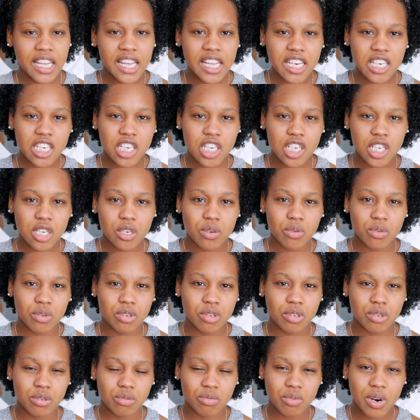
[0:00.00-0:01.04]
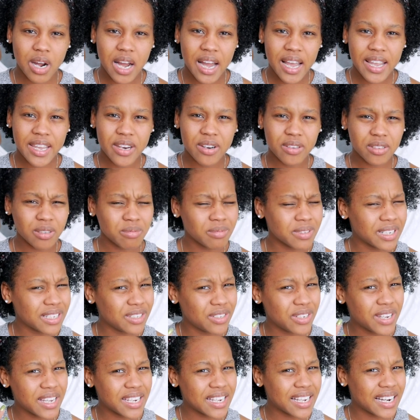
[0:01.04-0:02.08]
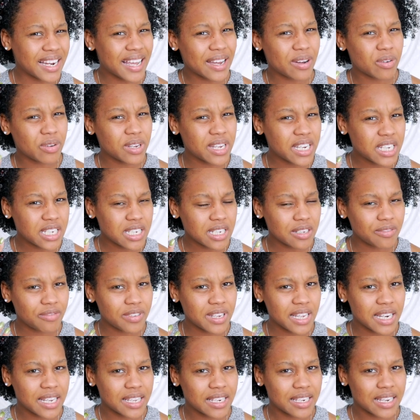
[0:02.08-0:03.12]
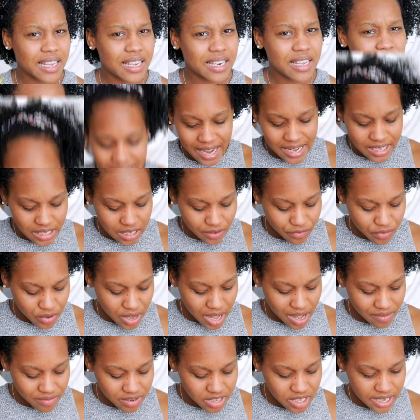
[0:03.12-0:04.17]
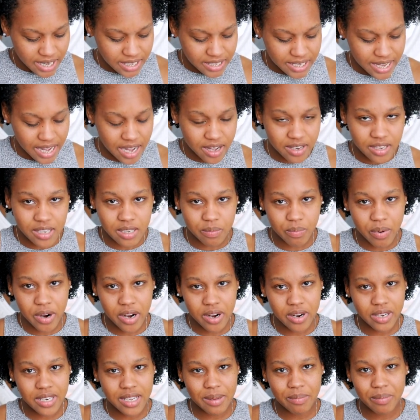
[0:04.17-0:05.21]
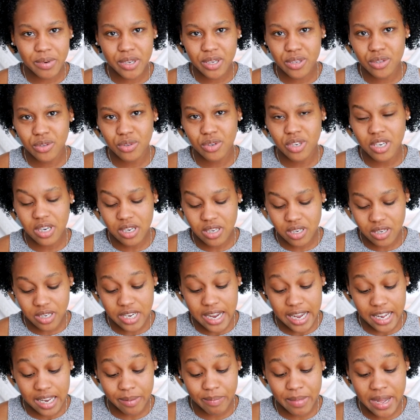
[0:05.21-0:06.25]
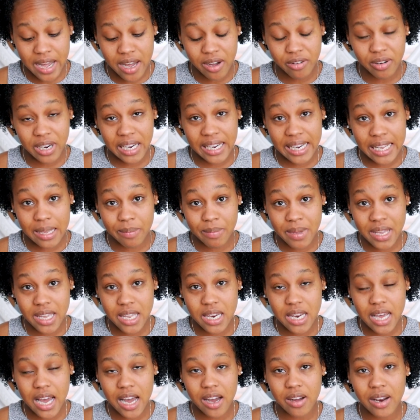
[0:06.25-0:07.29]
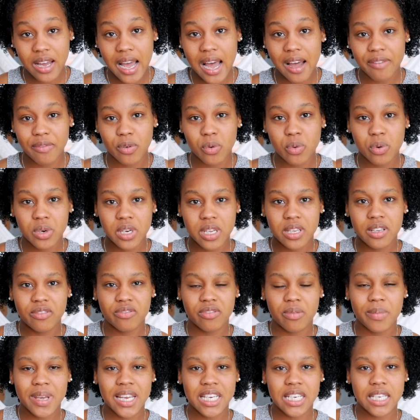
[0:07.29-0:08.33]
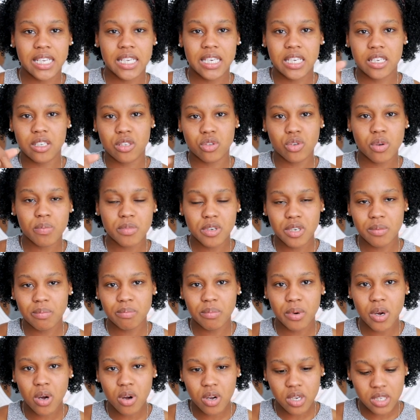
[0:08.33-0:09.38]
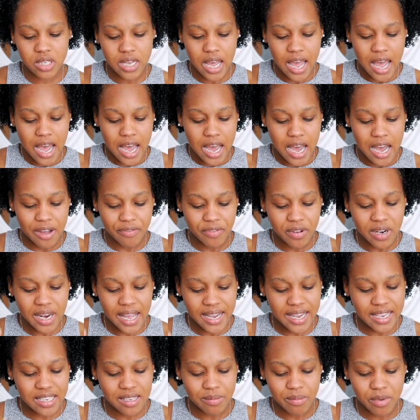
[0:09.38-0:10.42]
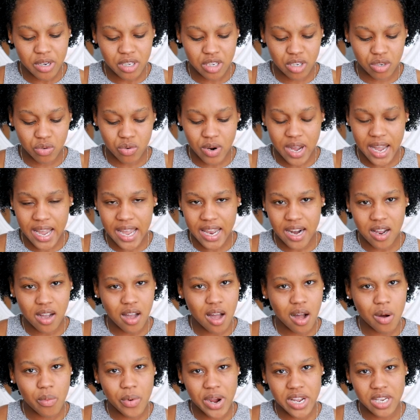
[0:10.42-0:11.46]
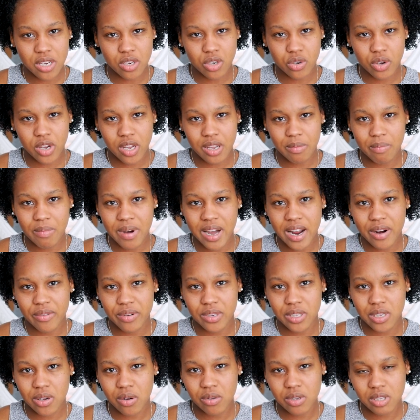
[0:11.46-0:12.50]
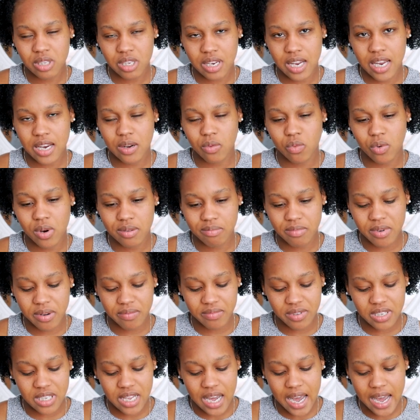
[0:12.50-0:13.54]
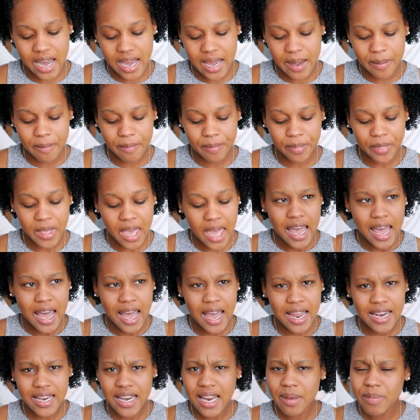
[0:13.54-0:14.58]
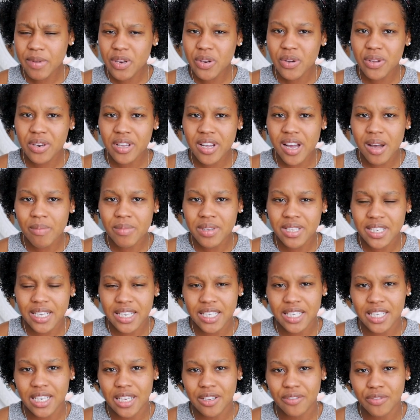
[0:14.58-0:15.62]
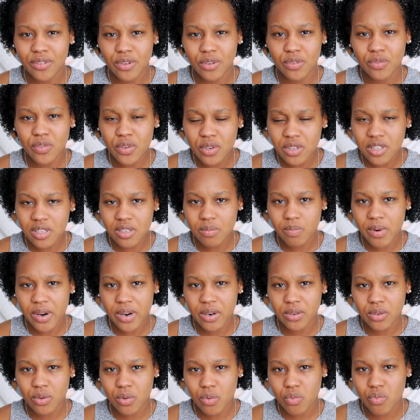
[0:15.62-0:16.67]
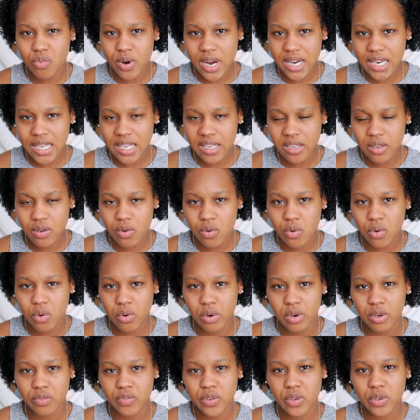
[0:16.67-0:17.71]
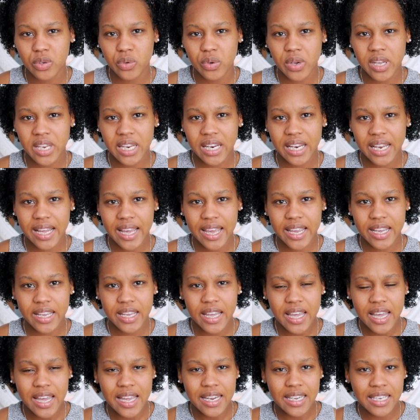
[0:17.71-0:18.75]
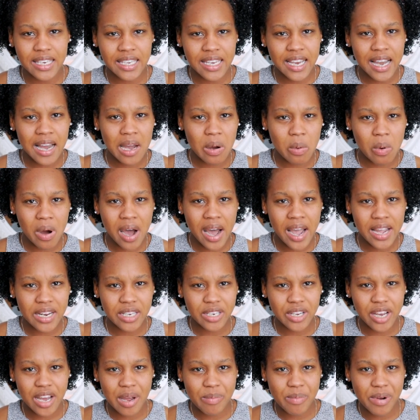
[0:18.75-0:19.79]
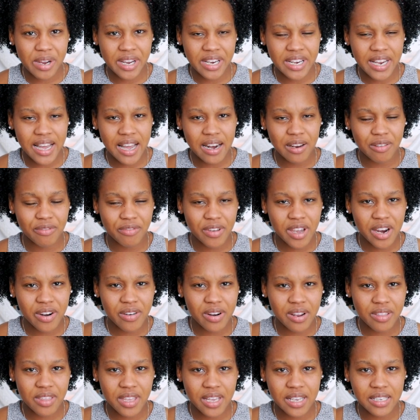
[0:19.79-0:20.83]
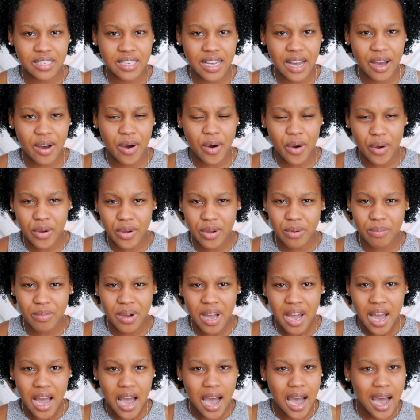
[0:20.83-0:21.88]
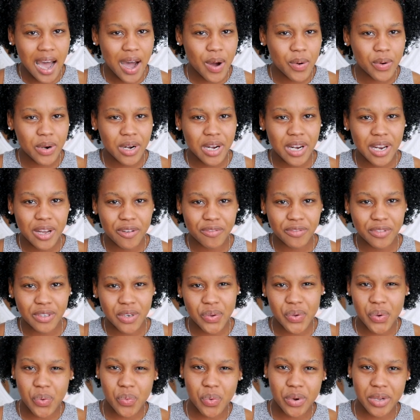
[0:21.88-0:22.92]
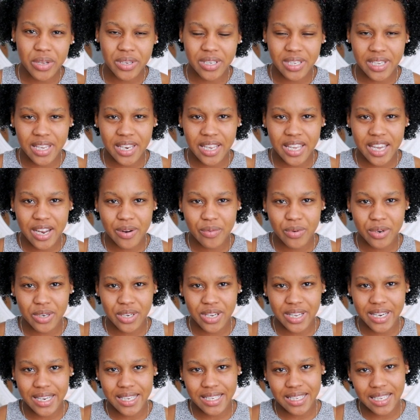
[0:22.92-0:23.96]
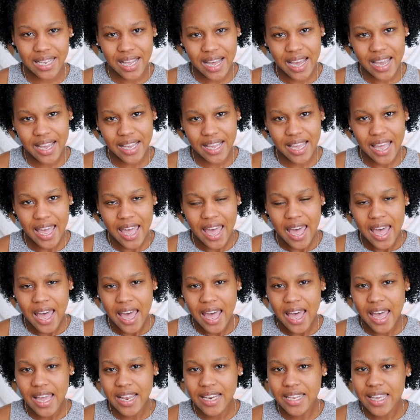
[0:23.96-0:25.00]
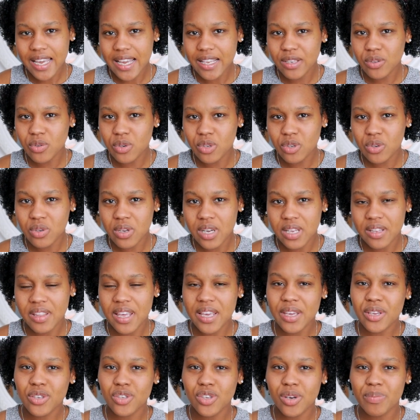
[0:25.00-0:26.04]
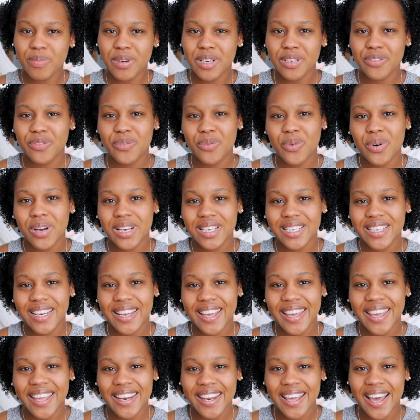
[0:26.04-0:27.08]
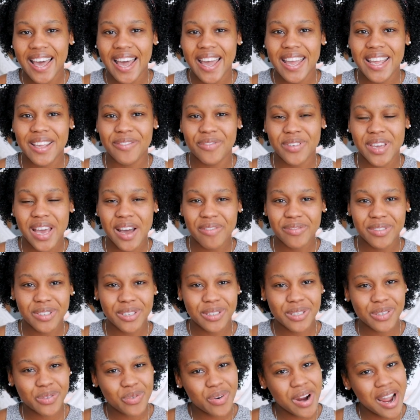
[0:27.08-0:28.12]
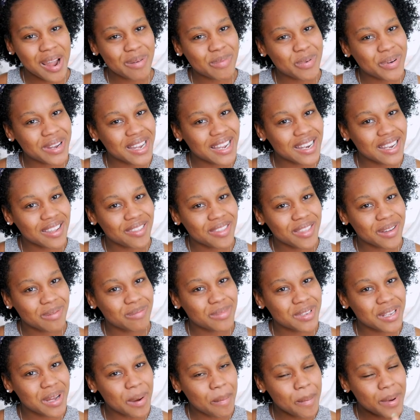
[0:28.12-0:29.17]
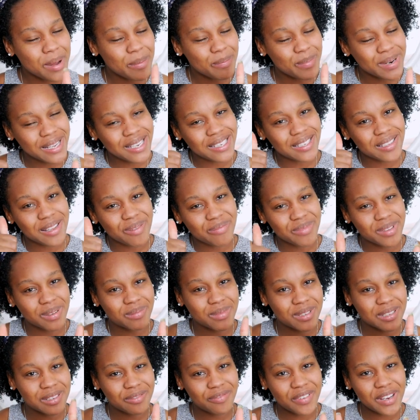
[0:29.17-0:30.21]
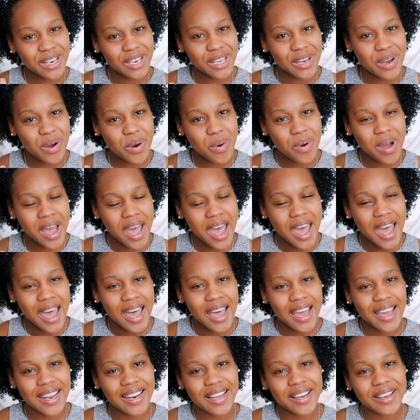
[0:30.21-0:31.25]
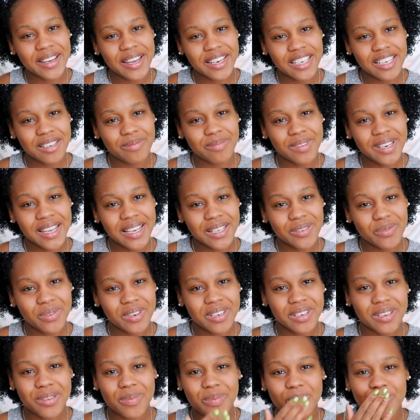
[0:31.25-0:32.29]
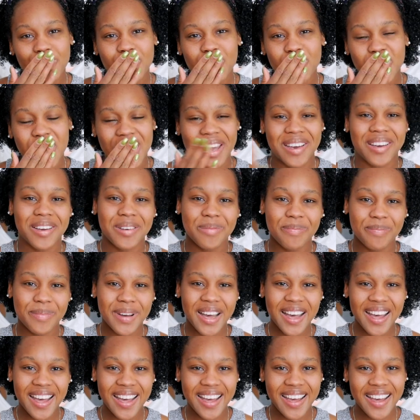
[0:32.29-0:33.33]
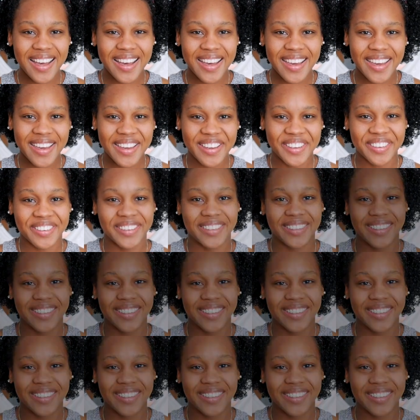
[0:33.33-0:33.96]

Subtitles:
itchy or dry. You know, sometimes you get that like itchy feeling. Then, guys, if you haven't checked out this product yet, please do just check them out, Gleamin. I'll have all the information in the description box. I feel like it's a must try, and I can't wait to show you my results in 1 month's time. And let me know in the comment section if you've used this product already, or if you do any like DIY turmeric and aloe vera things at home. I would love to know what your skincare routine is like. And yeah, as usual, thank you so much for watching. And if you haven't subscribed or hit the thumbs up button, please thumbs up this video. And I'll catch you in my next one. Bye.